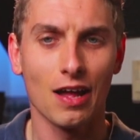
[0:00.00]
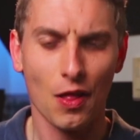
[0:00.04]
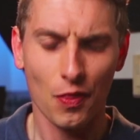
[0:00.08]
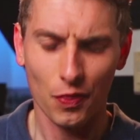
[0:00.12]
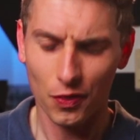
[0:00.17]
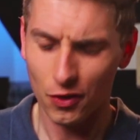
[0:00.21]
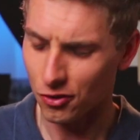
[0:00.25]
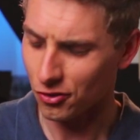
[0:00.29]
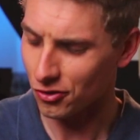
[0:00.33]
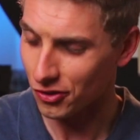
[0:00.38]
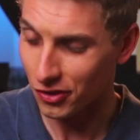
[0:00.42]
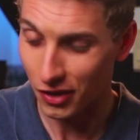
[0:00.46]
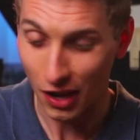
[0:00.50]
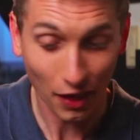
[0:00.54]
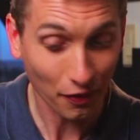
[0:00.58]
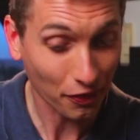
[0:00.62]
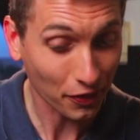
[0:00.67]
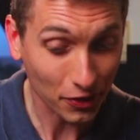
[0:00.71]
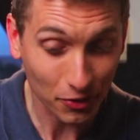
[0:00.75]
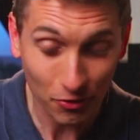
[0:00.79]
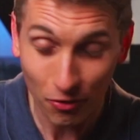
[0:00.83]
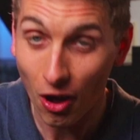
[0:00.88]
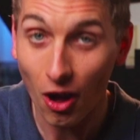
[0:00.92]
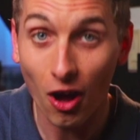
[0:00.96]
There's
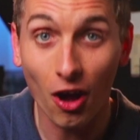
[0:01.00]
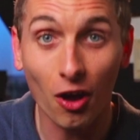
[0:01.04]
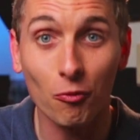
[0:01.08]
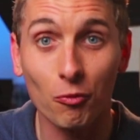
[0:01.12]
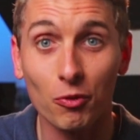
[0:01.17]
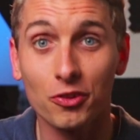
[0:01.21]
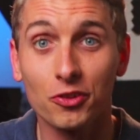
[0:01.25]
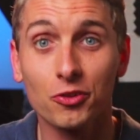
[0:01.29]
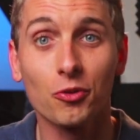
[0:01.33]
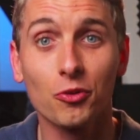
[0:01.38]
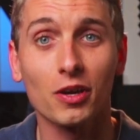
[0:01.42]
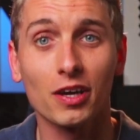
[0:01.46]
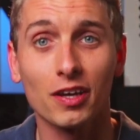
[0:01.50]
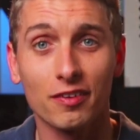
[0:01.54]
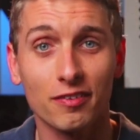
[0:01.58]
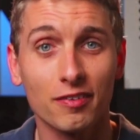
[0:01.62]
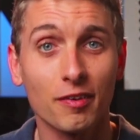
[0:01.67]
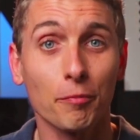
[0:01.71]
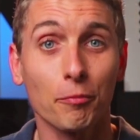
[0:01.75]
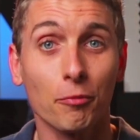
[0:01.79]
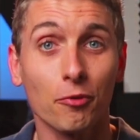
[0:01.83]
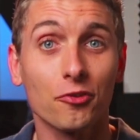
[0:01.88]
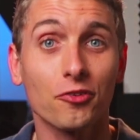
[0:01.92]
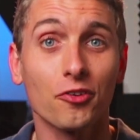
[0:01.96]
nothing wrong with doing a
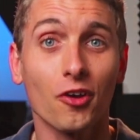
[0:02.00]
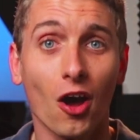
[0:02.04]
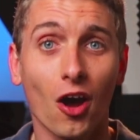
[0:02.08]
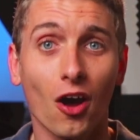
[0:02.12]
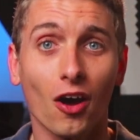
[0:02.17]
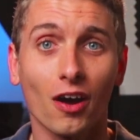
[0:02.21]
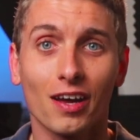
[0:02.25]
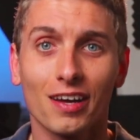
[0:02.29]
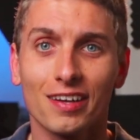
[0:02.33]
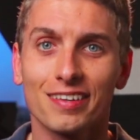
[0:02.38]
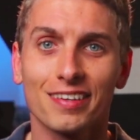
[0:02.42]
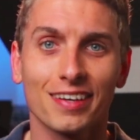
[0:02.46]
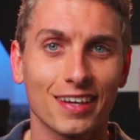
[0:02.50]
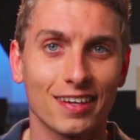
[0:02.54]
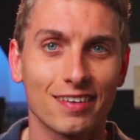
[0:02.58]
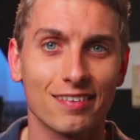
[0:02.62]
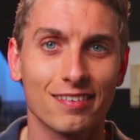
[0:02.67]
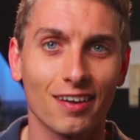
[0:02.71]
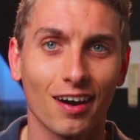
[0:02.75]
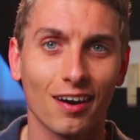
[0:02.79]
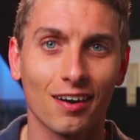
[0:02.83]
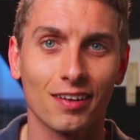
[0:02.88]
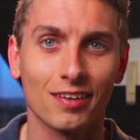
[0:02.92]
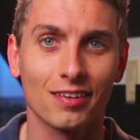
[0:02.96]
simple song to get
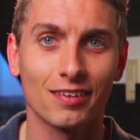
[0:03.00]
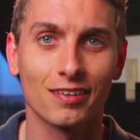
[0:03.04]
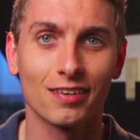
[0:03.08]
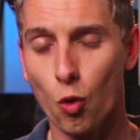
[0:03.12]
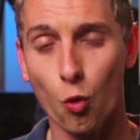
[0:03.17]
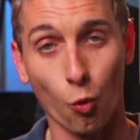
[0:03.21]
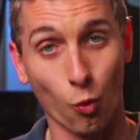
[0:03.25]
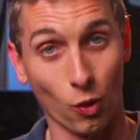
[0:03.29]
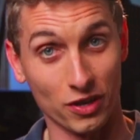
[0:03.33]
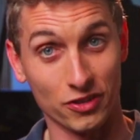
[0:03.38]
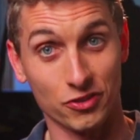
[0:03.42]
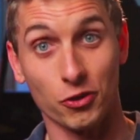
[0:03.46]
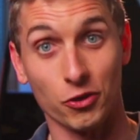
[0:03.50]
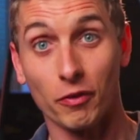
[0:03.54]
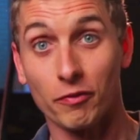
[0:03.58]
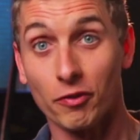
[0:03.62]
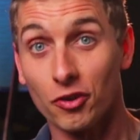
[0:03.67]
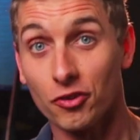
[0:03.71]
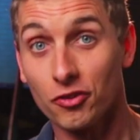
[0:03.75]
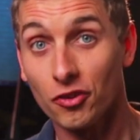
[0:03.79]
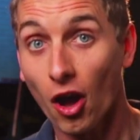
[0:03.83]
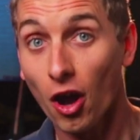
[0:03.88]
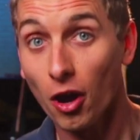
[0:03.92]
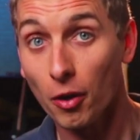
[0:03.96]
started. Once you have your
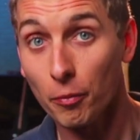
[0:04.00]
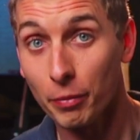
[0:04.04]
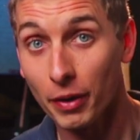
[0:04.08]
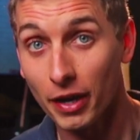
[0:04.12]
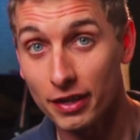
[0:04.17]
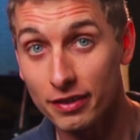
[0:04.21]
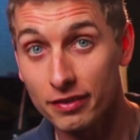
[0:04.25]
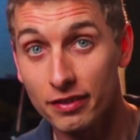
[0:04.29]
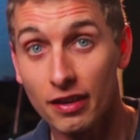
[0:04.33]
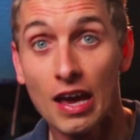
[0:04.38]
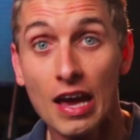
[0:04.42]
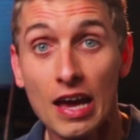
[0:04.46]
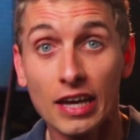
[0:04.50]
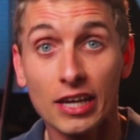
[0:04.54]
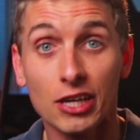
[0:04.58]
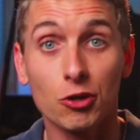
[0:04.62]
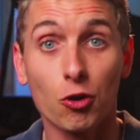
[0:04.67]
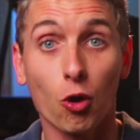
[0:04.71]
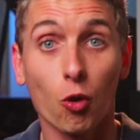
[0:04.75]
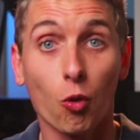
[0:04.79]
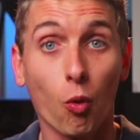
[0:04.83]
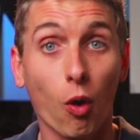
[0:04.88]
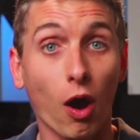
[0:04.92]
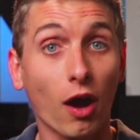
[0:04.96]
song picked, you
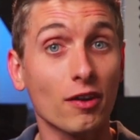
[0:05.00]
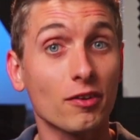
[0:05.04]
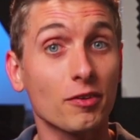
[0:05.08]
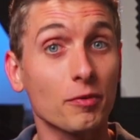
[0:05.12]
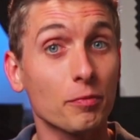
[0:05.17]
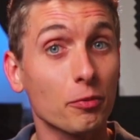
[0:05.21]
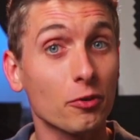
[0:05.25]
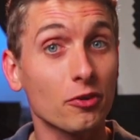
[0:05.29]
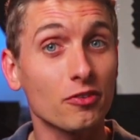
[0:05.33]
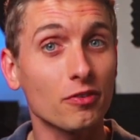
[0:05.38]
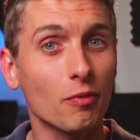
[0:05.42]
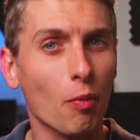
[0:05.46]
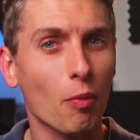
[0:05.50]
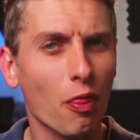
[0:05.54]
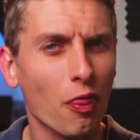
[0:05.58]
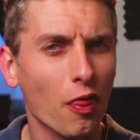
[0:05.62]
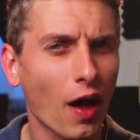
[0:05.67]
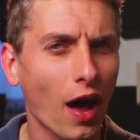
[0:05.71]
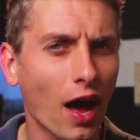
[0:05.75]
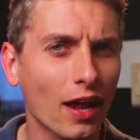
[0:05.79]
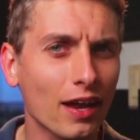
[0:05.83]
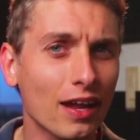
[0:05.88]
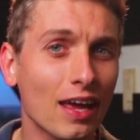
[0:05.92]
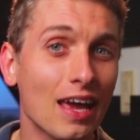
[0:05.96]
will want to put some
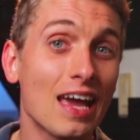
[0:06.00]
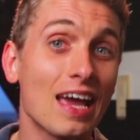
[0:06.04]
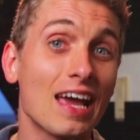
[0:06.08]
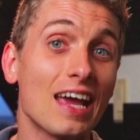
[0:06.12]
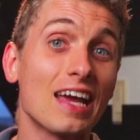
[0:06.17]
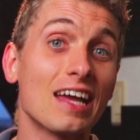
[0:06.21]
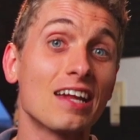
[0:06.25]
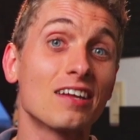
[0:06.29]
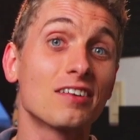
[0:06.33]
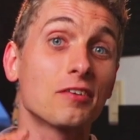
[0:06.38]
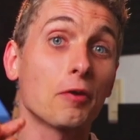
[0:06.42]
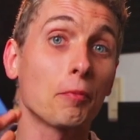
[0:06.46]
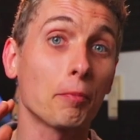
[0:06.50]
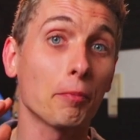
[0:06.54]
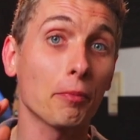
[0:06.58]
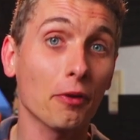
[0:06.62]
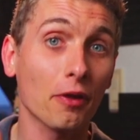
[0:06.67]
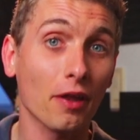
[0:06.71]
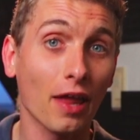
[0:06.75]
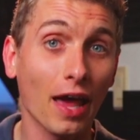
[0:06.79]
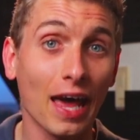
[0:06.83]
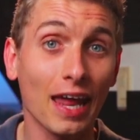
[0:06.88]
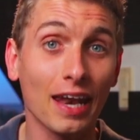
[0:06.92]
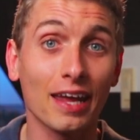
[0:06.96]
thought into
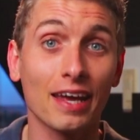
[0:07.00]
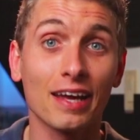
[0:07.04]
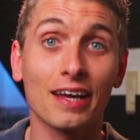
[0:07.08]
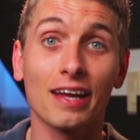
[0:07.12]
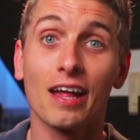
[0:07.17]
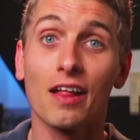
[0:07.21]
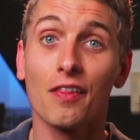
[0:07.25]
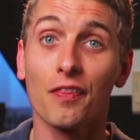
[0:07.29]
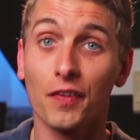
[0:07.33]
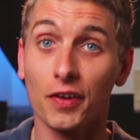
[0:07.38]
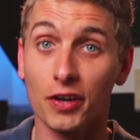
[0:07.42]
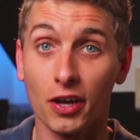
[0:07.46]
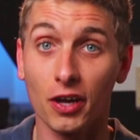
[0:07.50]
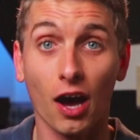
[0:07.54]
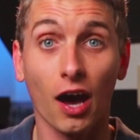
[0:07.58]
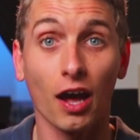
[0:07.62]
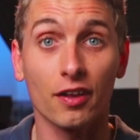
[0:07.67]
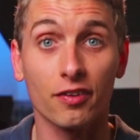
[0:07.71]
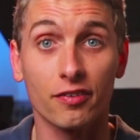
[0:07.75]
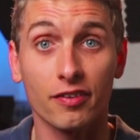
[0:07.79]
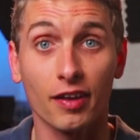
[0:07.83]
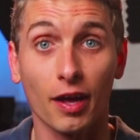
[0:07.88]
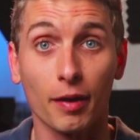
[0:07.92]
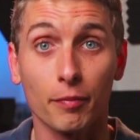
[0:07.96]
planning the
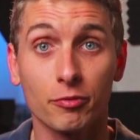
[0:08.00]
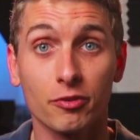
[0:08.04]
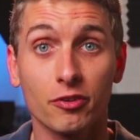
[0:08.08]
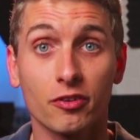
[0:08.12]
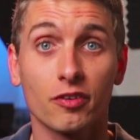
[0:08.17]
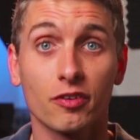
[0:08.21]
concept.